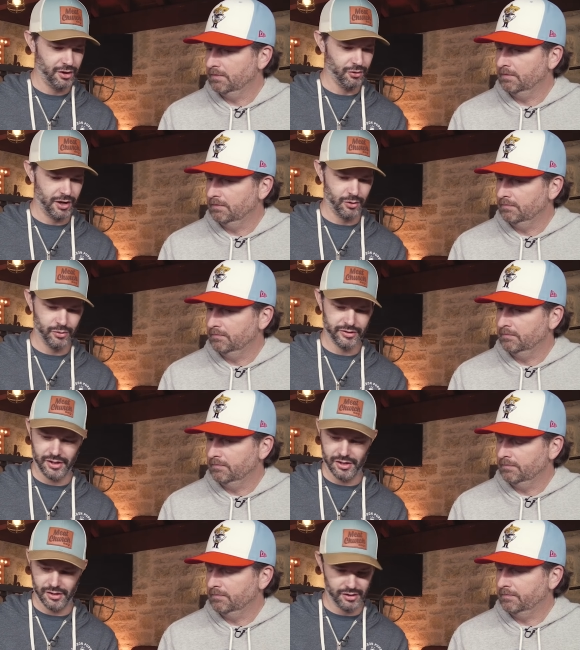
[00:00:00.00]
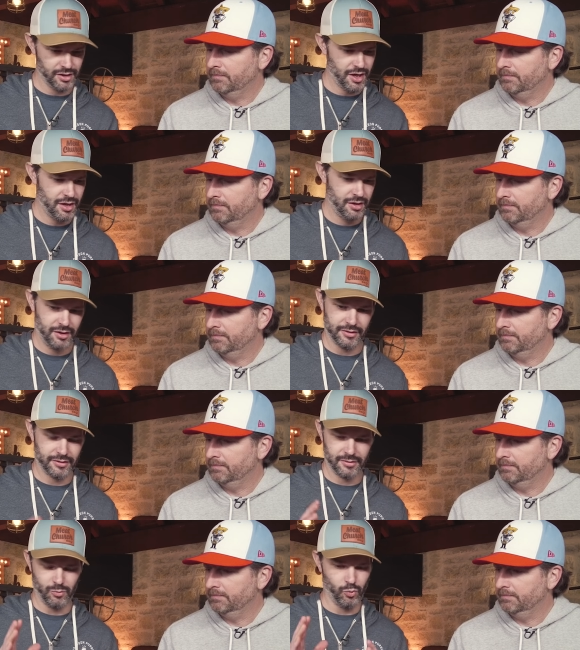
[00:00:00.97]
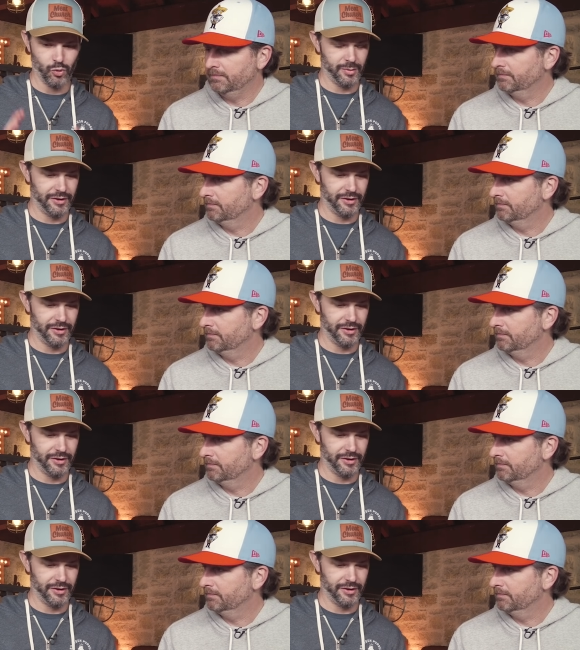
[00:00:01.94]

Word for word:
Speaker 1: our rye whiskey. It's one of